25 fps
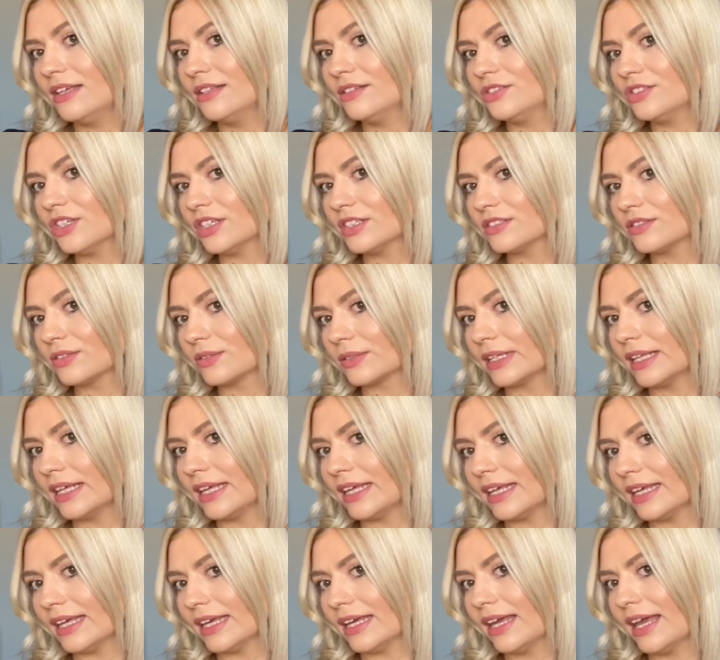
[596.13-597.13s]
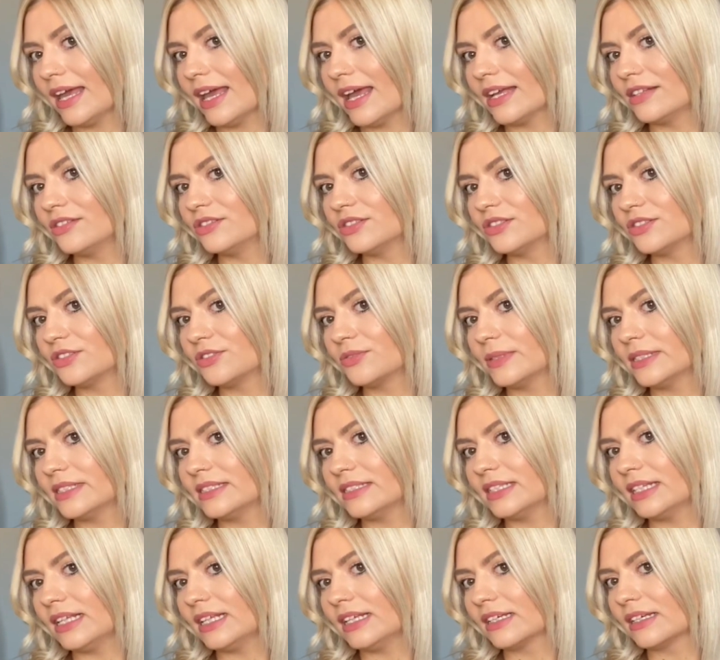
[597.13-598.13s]
just on here and just
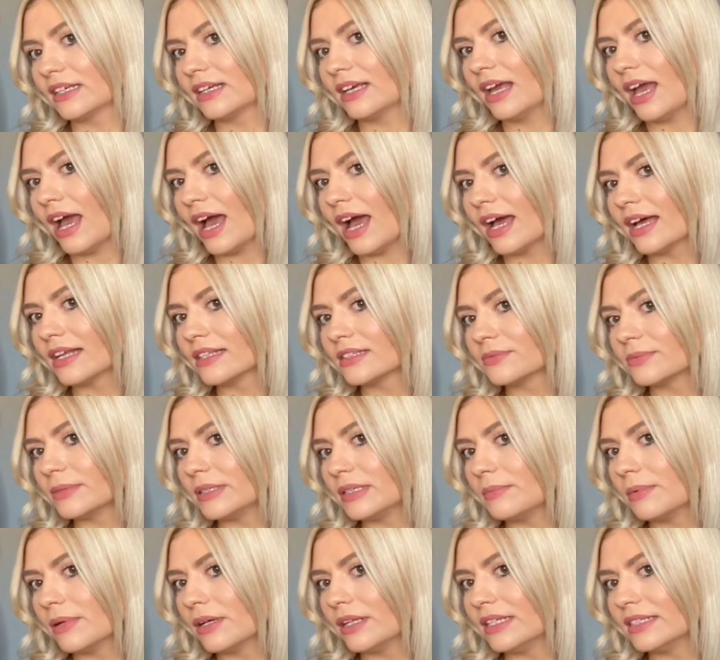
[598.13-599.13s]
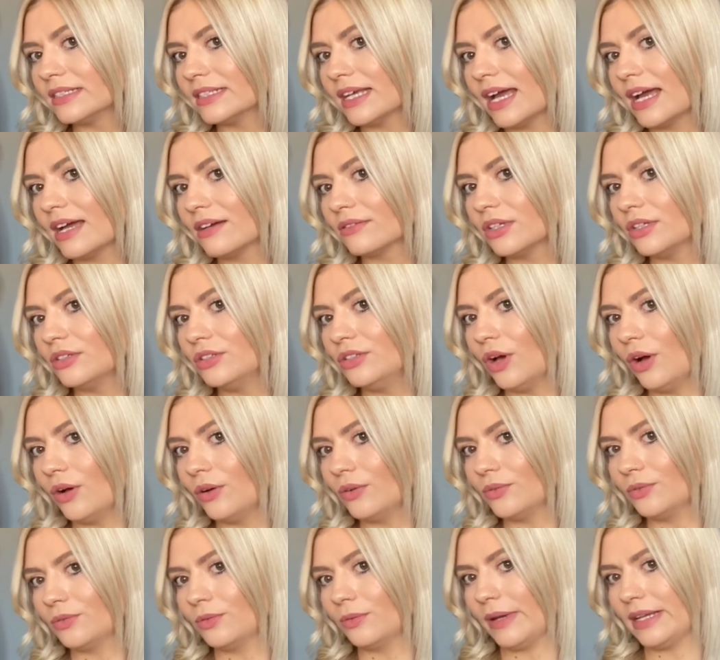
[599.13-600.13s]
twisting as we pull it down and not
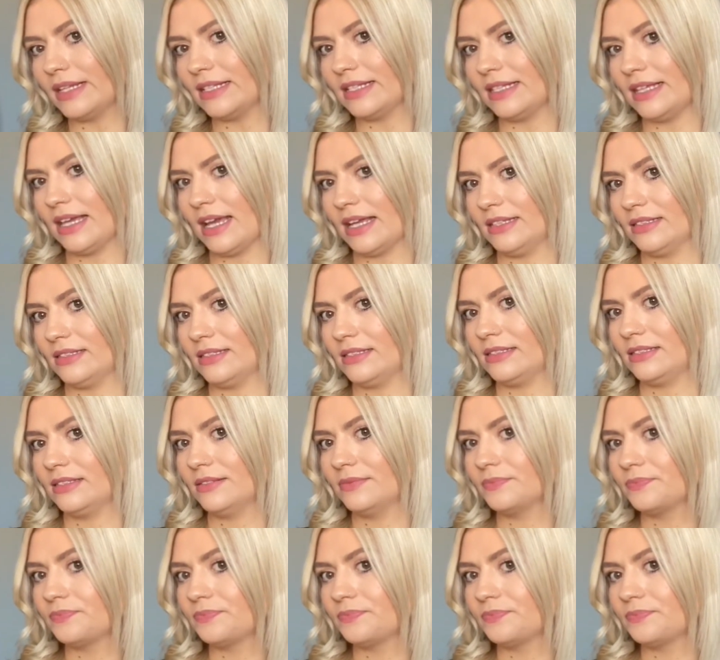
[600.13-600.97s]
all the way to the ends.